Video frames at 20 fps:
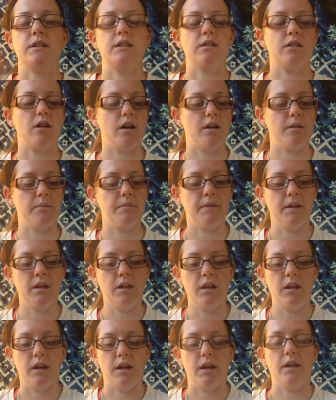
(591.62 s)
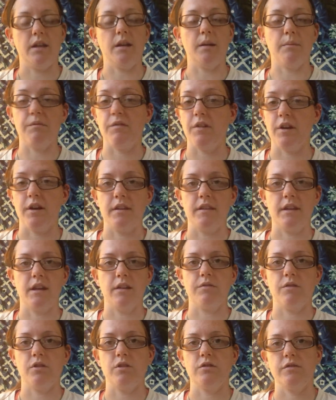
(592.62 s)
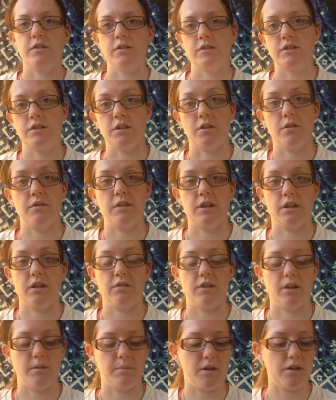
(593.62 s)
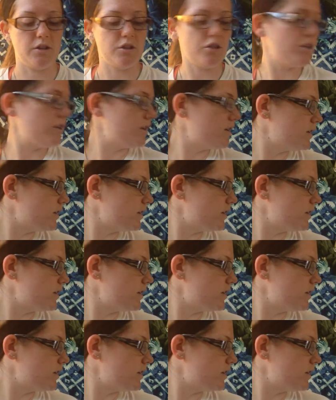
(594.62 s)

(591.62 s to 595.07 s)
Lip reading: deal on them, and I'm very thankful, so thank you very much.